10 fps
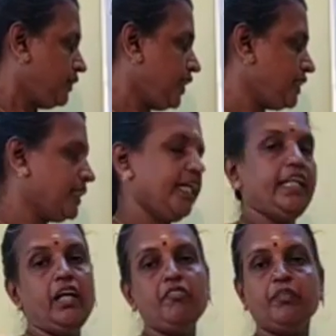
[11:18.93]
These
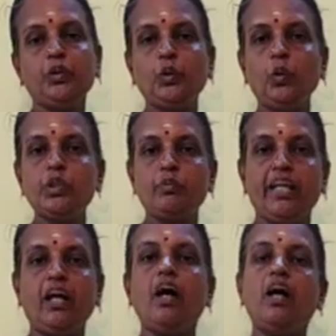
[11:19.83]
kind of tools
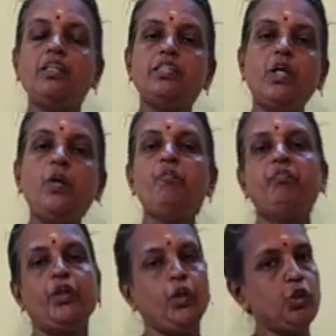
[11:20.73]
were also
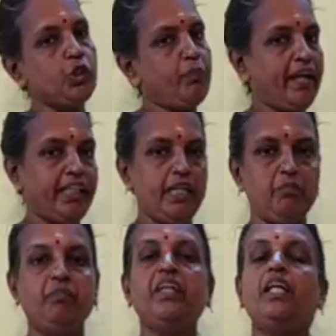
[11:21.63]
used by
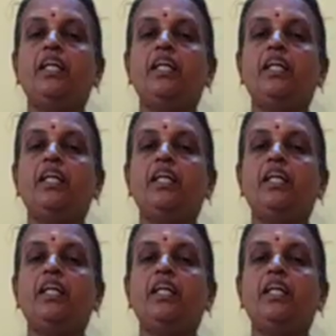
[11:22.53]
them.